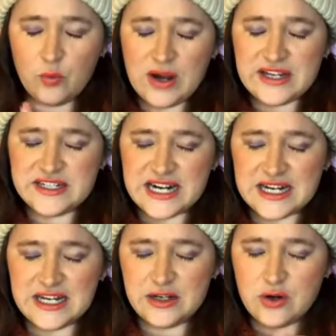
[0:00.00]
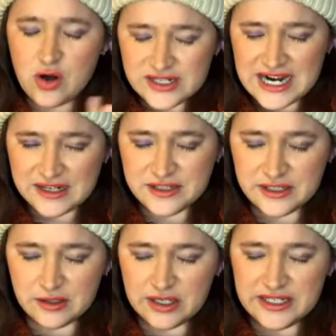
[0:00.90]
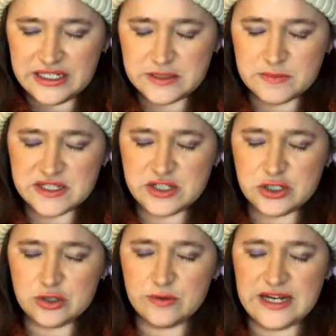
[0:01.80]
Why is Danny not acting like he's missed you?